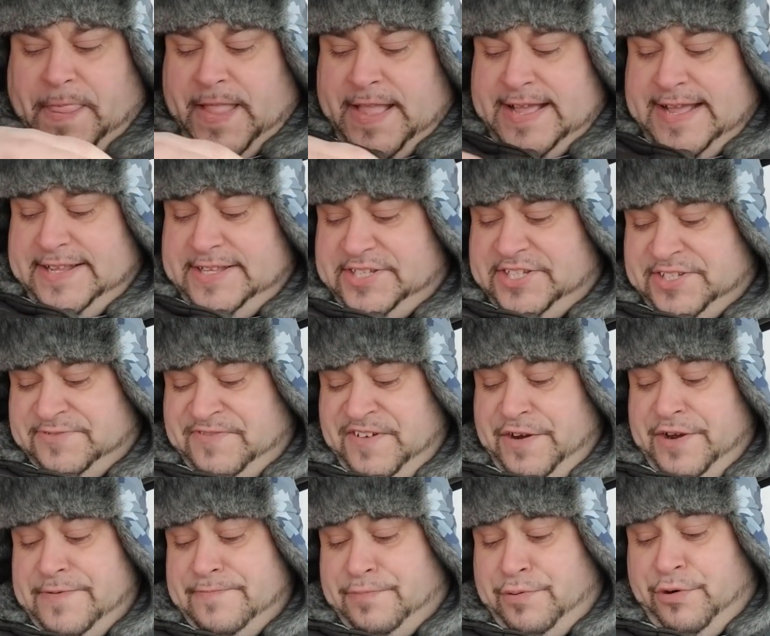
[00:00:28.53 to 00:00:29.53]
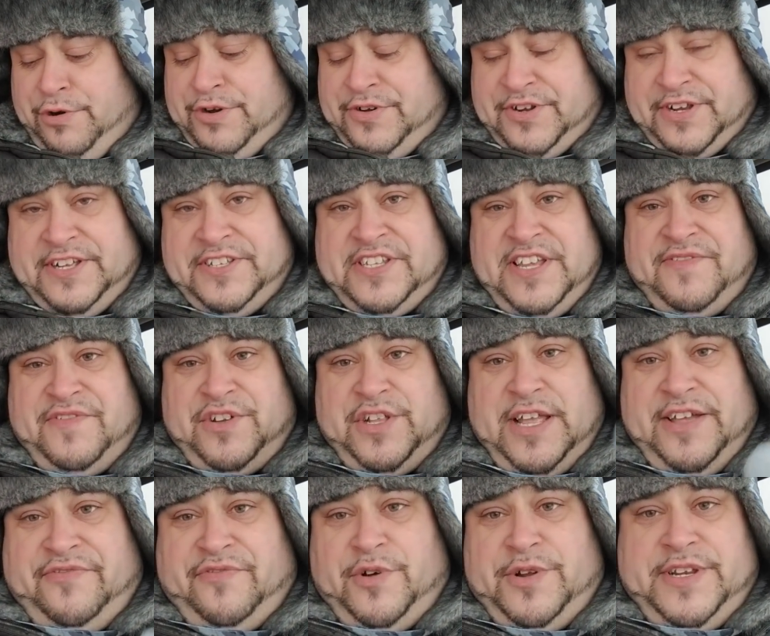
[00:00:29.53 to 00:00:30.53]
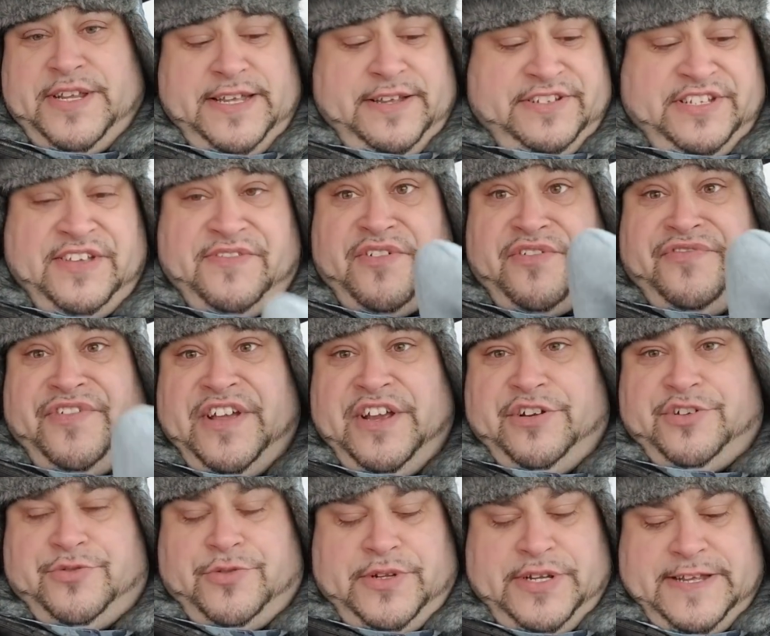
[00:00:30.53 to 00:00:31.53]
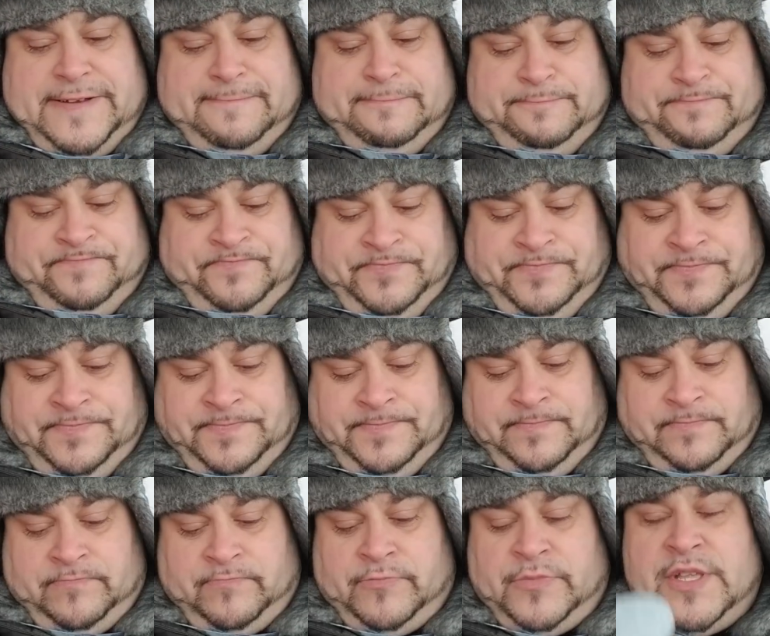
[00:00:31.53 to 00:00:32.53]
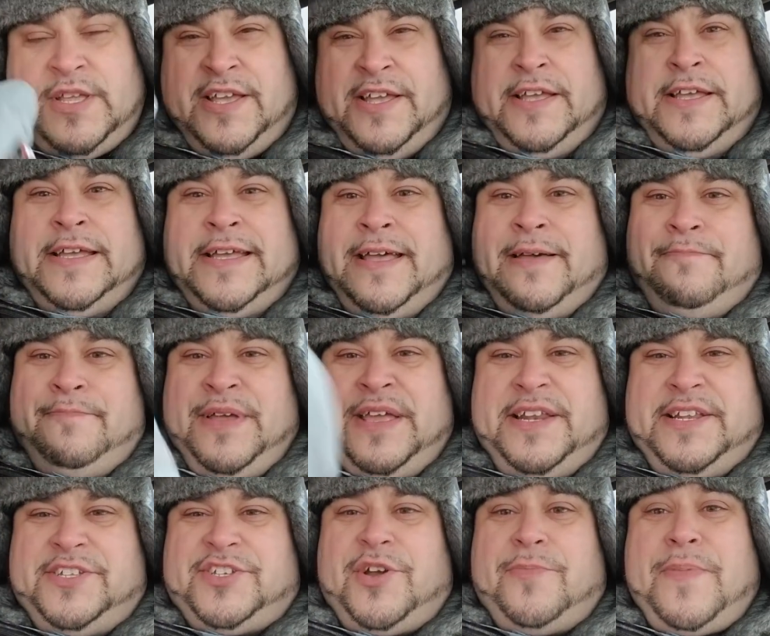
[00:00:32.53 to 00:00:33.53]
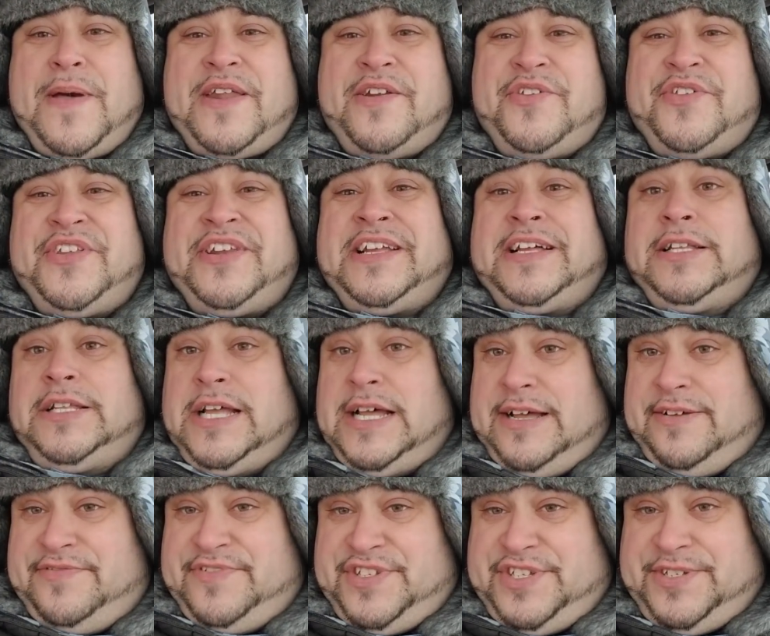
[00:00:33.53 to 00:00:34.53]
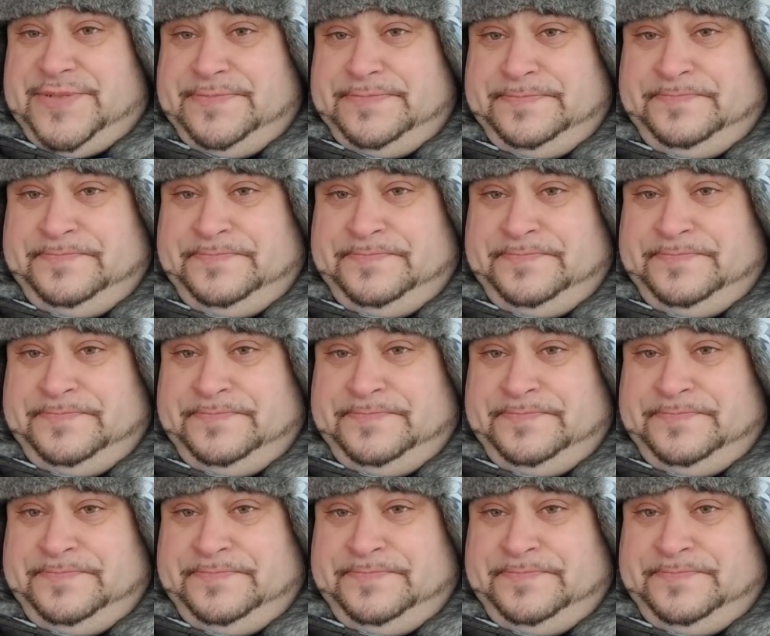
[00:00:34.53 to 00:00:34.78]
And this is very important. It can save your life one day. You save your fingers one day. Mittens are better than gloves